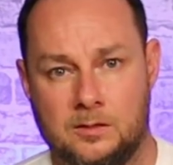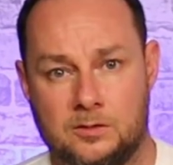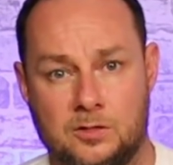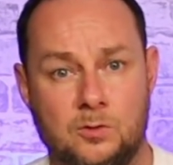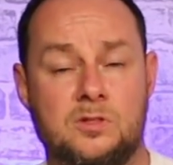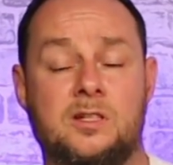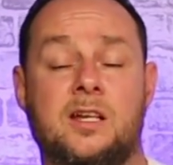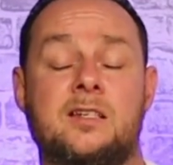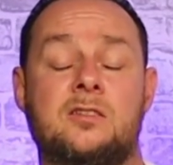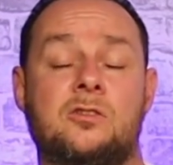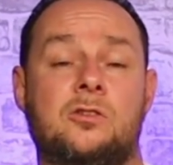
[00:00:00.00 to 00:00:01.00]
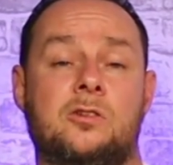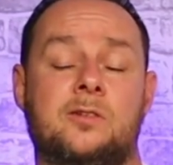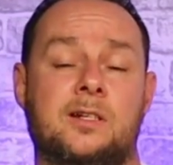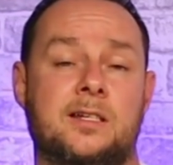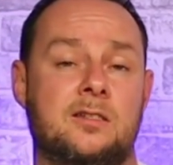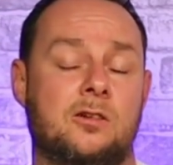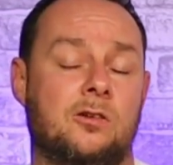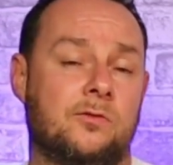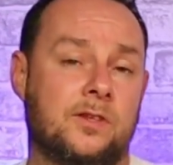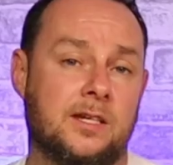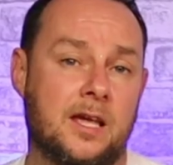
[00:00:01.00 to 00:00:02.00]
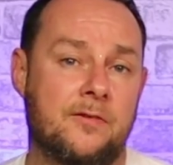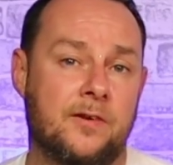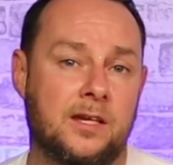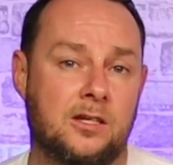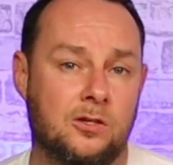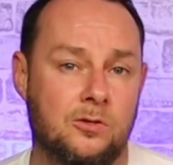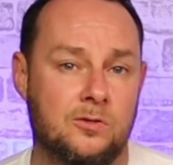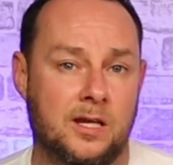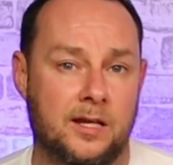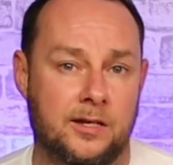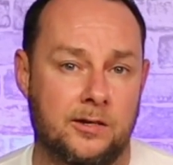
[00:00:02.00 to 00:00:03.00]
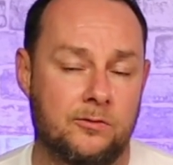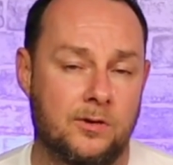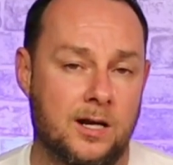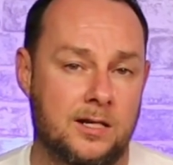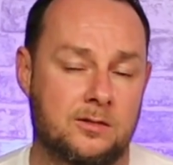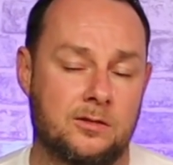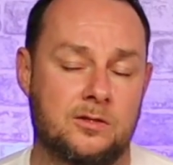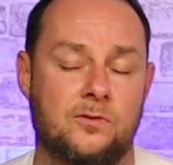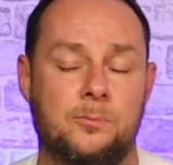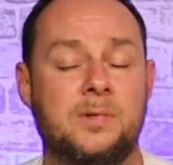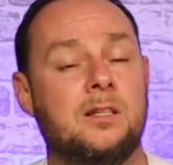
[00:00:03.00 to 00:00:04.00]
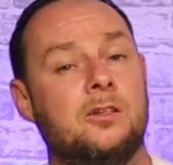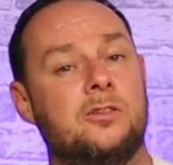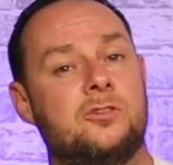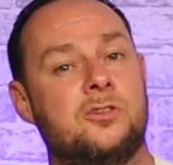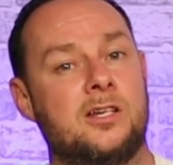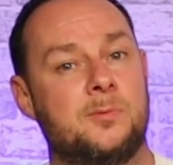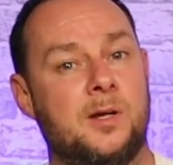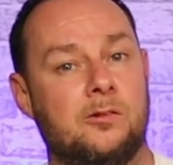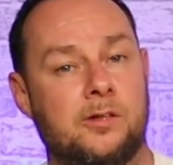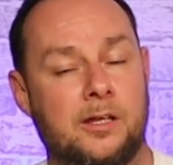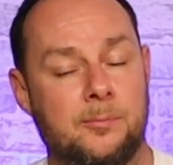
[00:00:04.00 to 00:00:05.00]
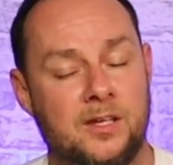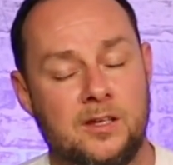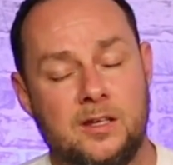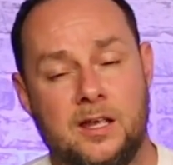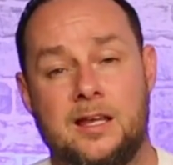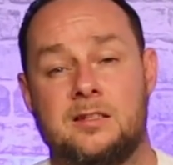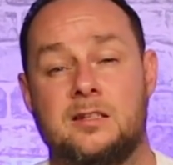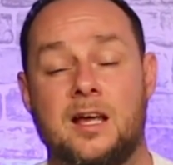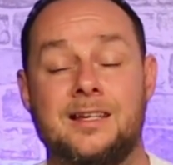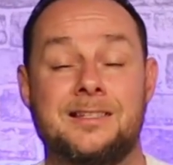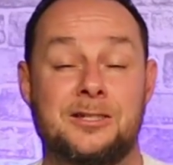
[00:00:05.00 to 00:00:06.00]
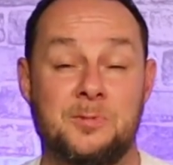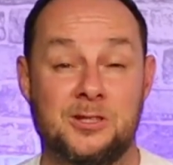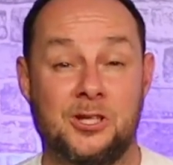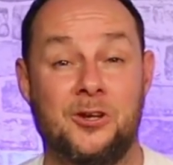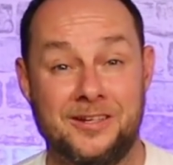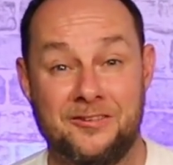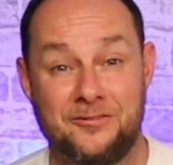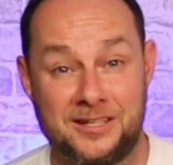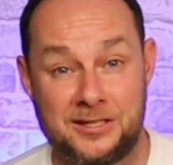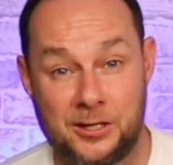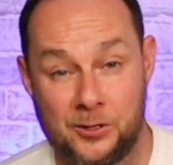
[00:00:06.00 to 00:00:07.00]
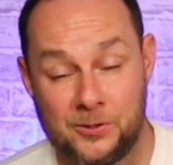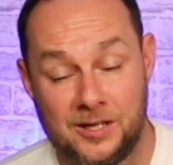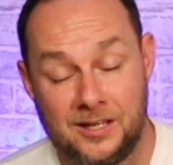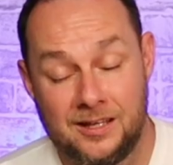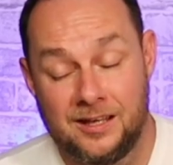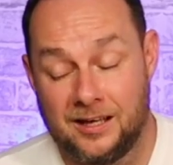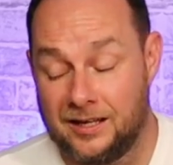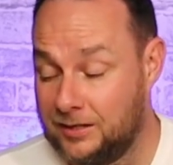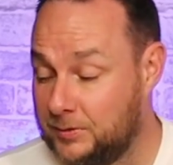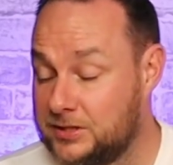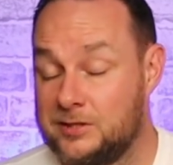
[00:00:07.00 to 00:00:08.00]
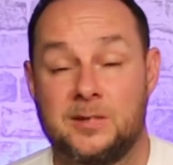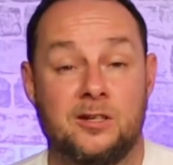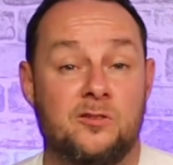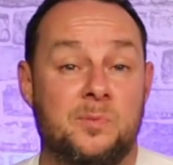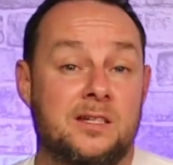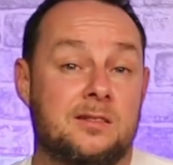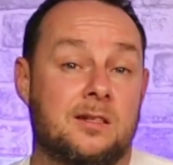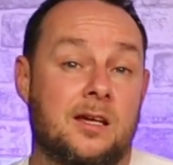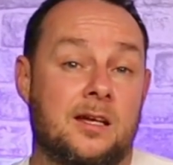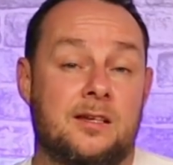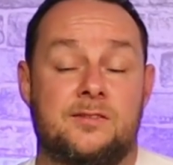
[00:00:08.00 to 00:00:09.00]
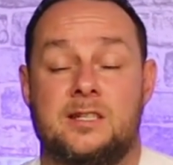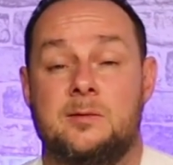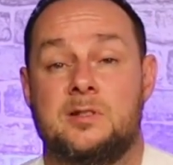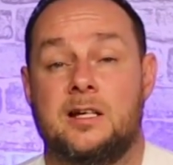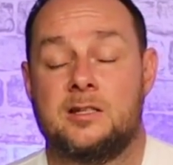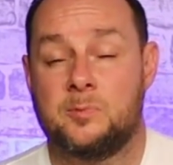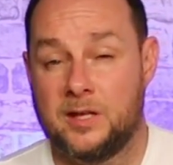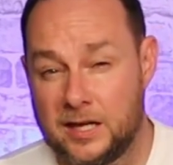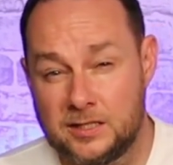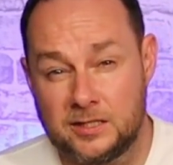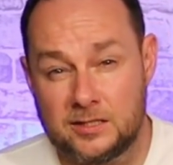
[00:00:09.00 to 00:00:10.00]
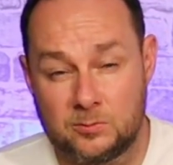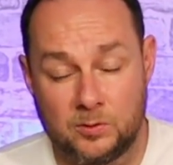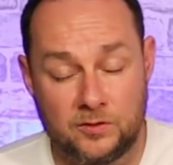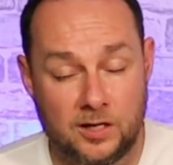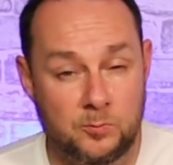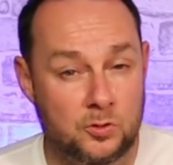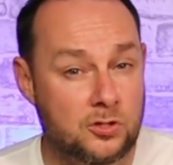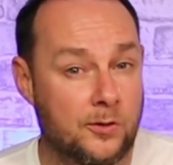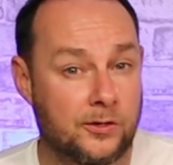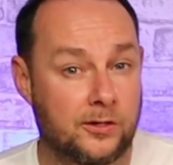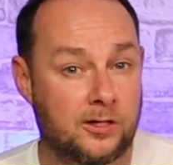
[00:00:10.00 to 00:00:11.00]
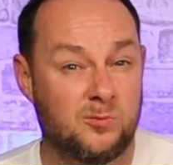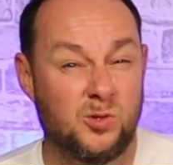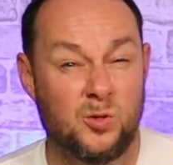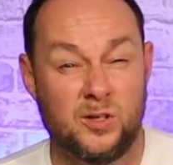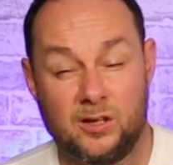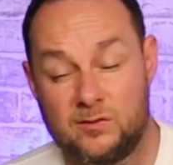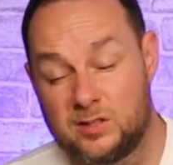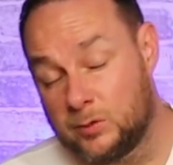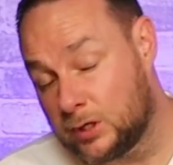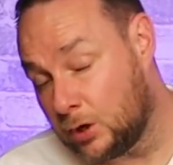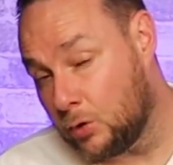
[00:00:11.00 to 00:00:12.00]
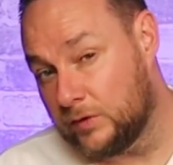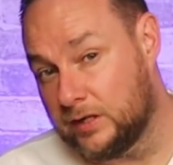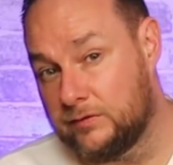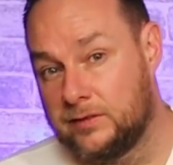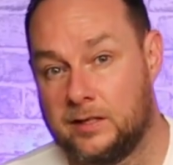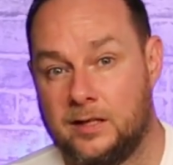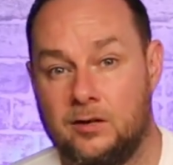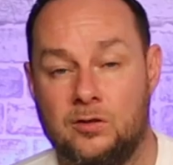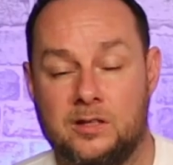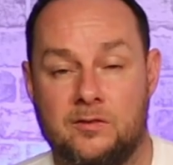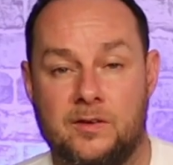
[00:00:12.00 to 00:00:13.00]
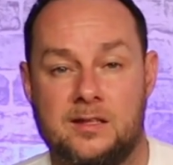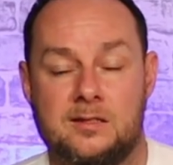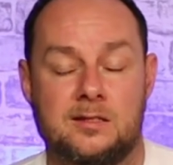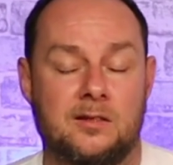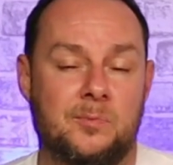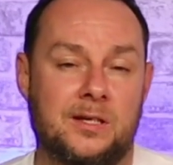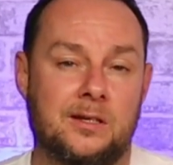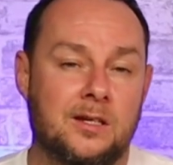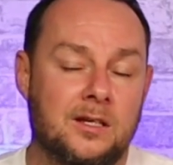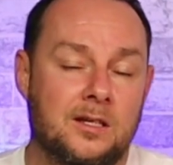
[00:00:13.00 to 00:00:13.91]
So today saw a release of the FAQs and erratas for Middle Earth Strategy Battle Game. It's nice to be doing a video which is Middle Earth based. It seems like it's been ages. We've not had much going on in the community, obviously with COVID and everything like that. All the events have been